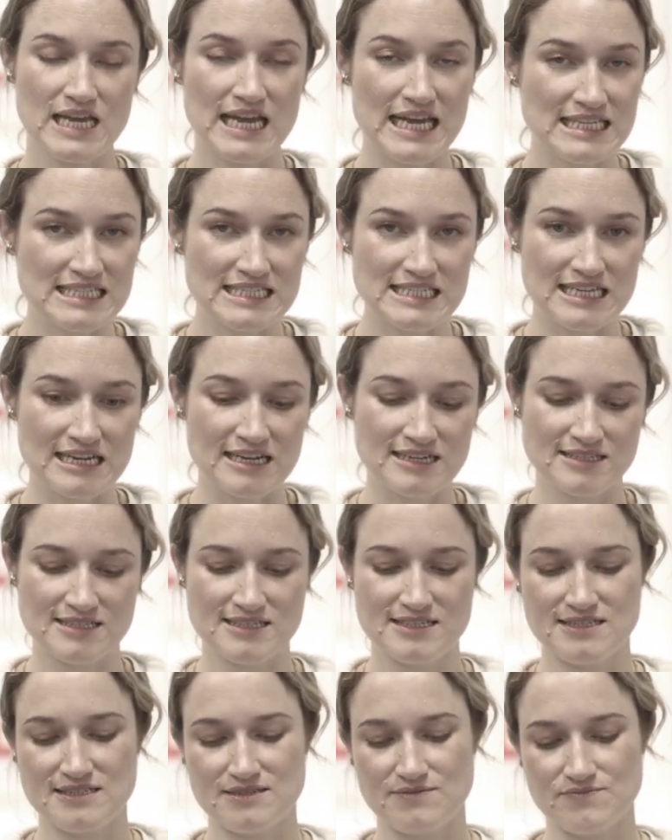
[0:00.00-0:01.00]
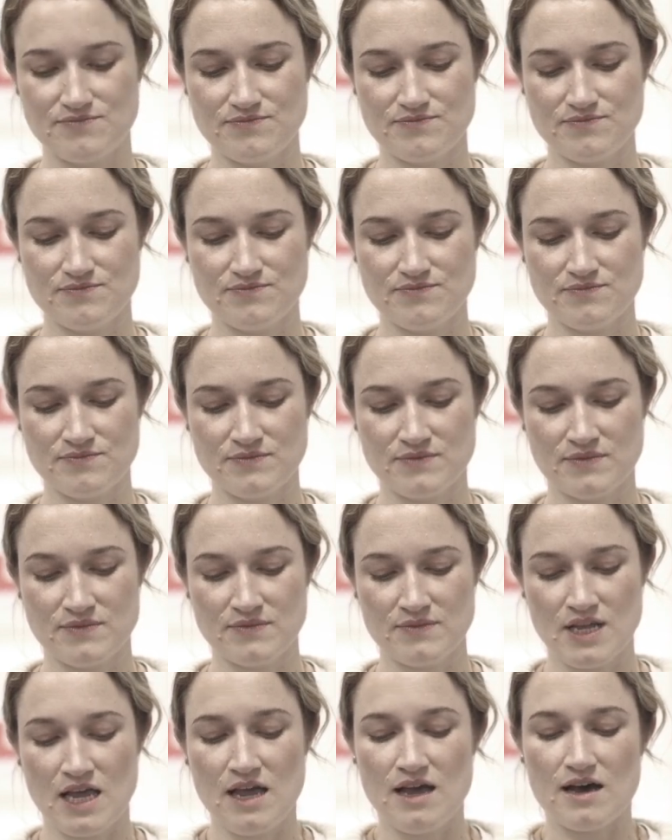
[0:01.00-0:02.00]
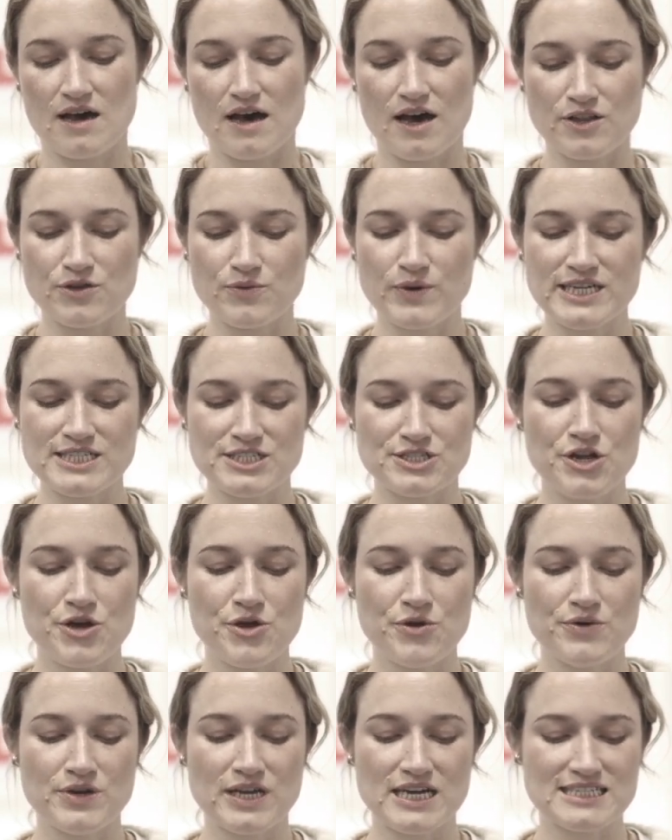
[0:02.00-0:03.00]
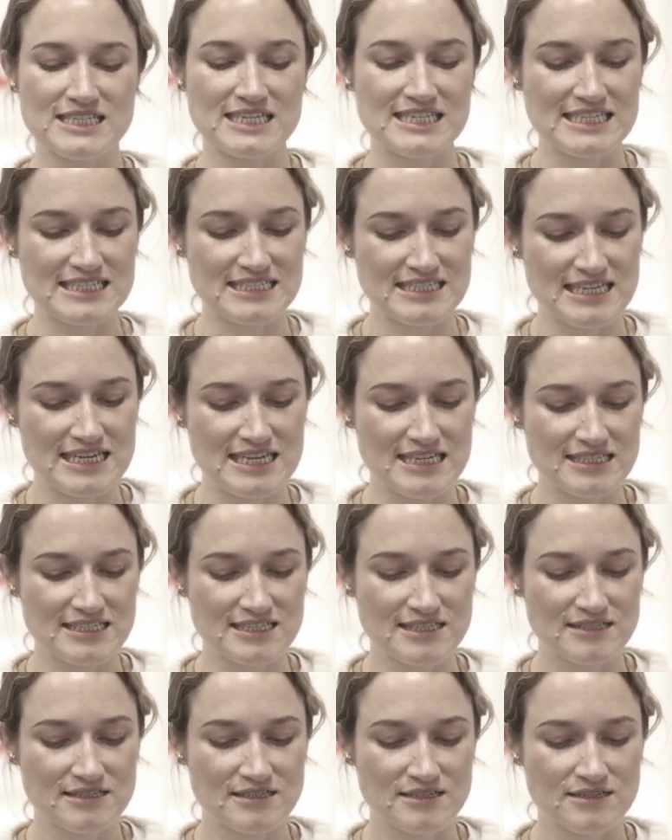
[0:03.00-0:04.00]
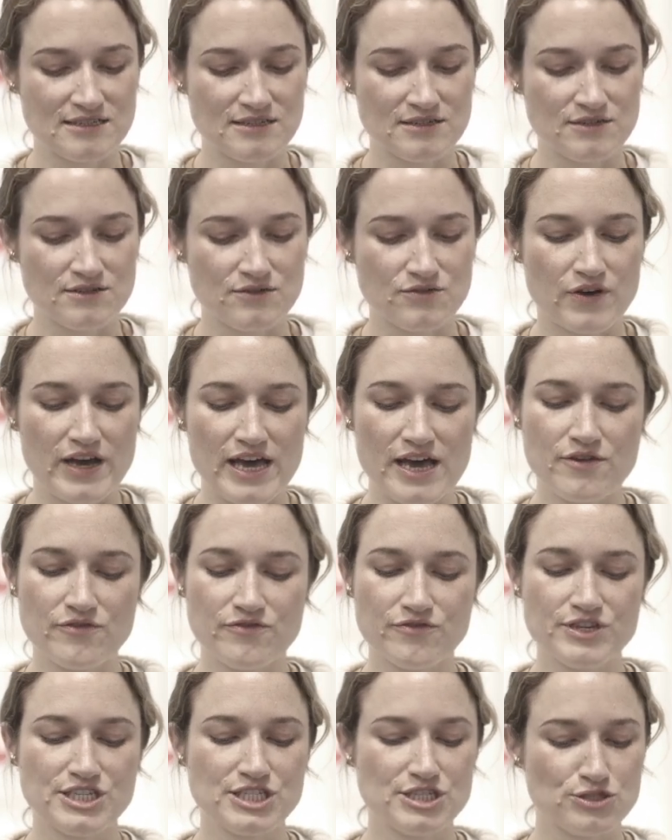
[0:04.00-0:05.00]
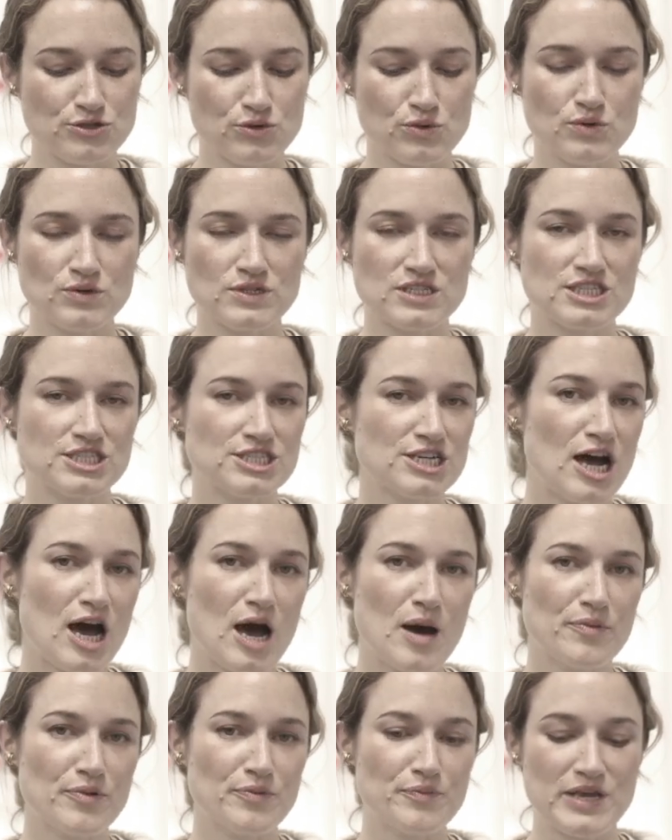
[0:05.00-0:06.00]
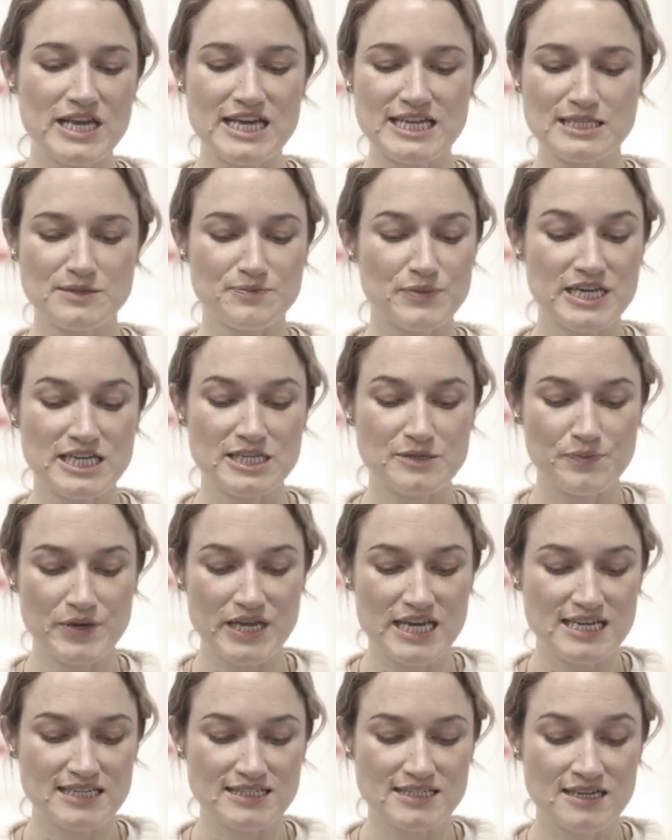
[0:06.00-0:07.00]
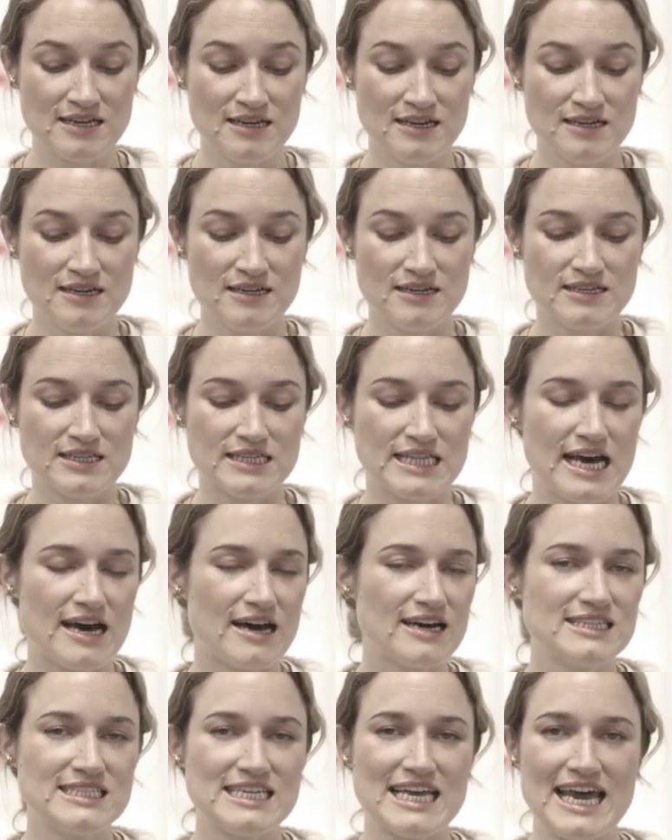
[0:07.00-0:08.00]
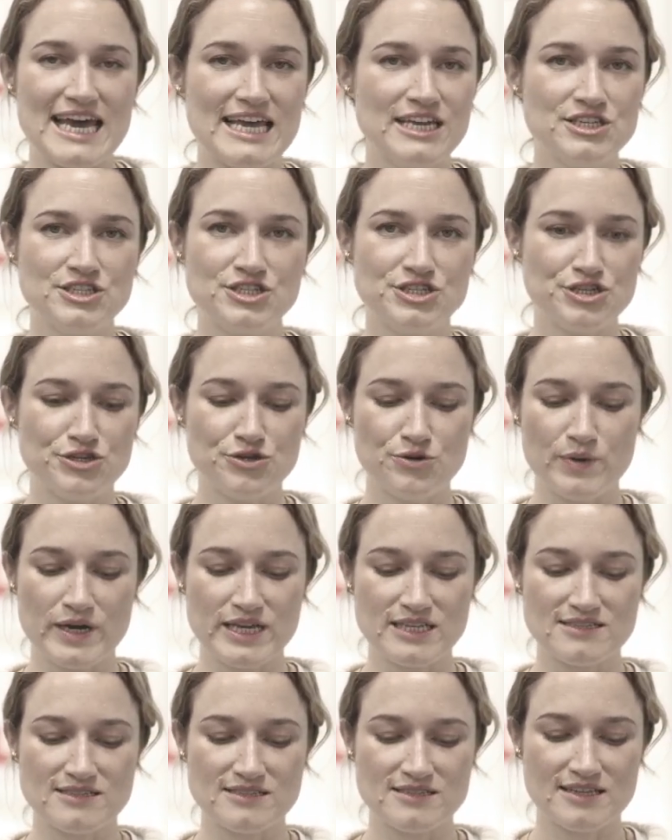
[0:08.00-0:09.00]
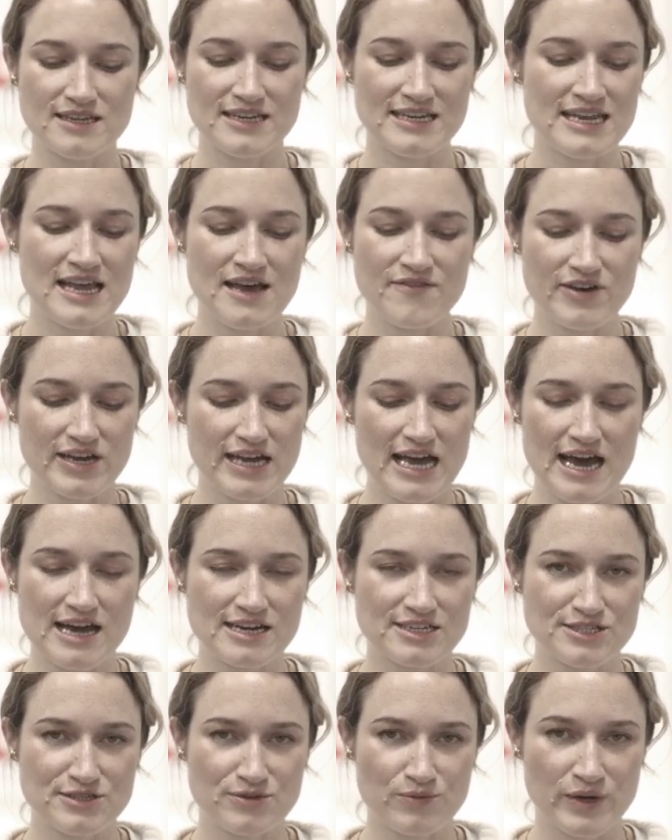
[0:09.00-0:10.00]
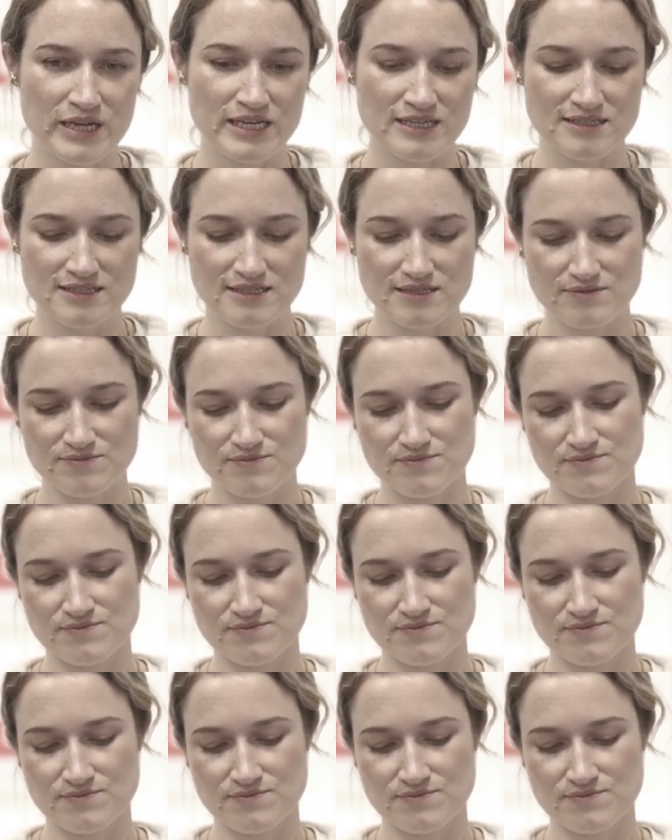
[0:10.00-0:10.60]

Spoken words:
insolence, otherwise known as a deceit. For every short, sharp Pete, Pete, Pete, there are 10 chewits that never catch the wind.